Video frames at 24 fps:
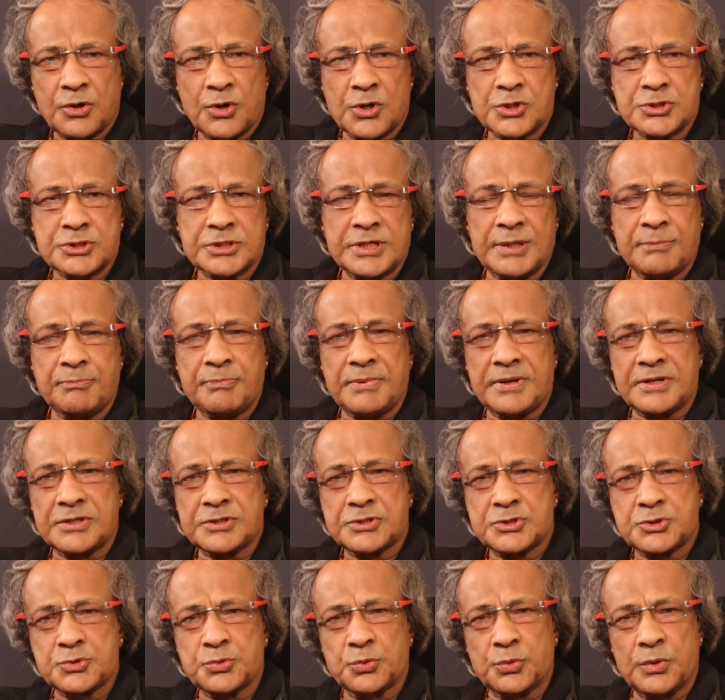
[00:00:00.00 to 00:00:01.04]
or
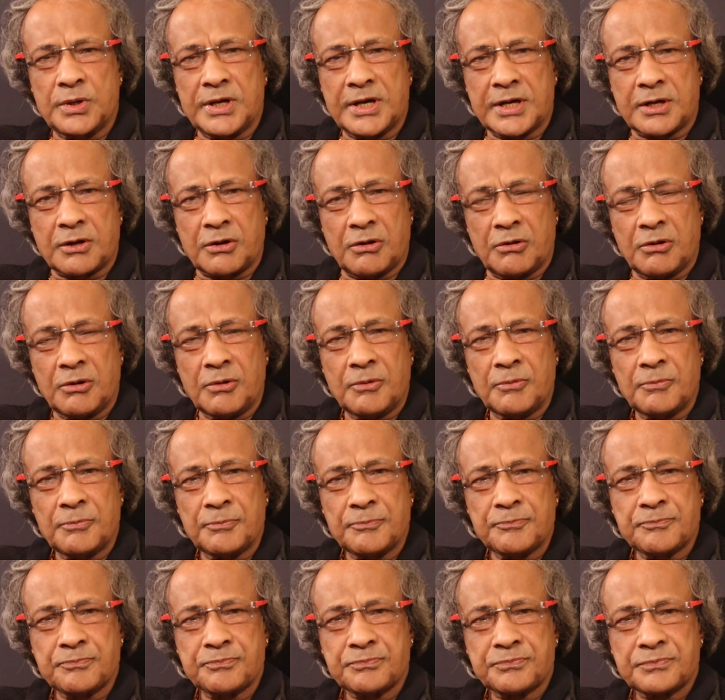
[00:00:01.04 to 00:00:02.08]
sleeping too little.
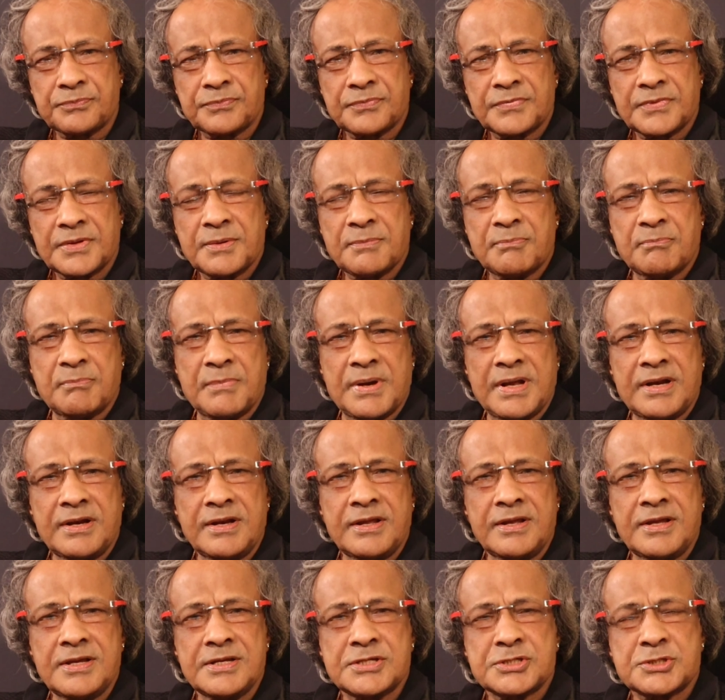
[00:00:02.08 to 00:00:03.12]

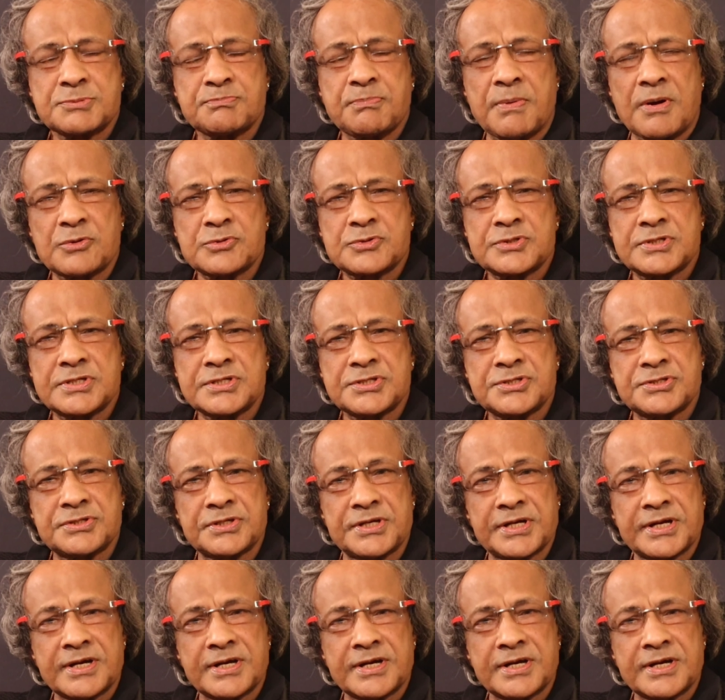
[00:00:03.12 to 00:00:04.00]
Many spouses